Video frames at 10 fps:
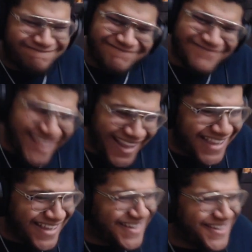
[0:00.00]

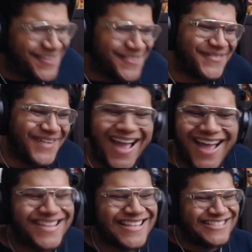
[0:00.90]
Damn!
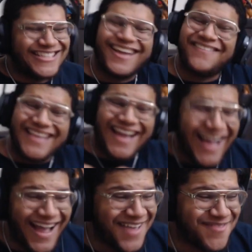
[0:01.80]
This shit got me
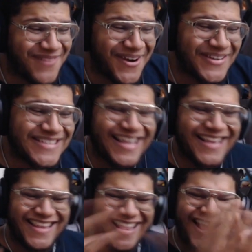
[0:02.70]
hyped, bro. It's
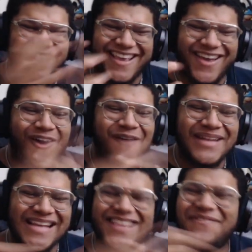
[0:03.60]
like the
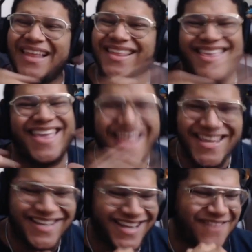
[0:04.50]
culmination. I feel like the
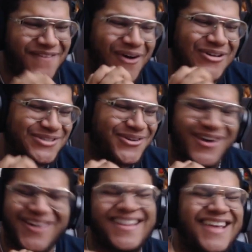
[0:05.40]
ending of all Sword
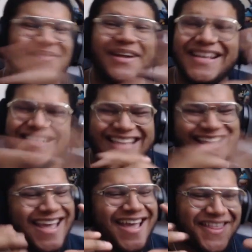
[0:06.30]
Art Online, bro. It's
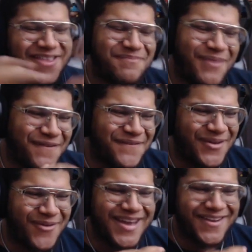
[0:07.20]
like the
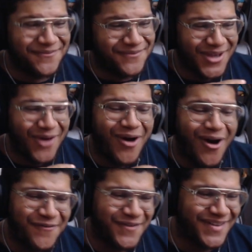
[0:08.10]
perfect way to go
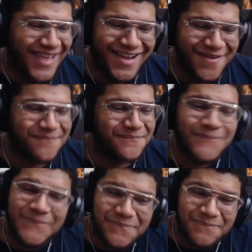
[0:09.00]
off on it, like a
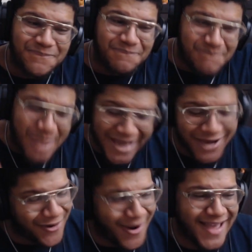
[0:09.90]

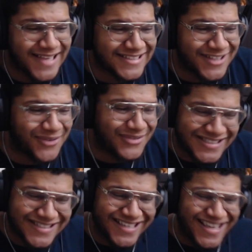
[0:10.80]
banger-ass note,
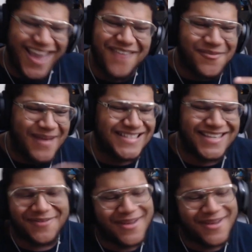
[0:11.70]
just to get everybody to get...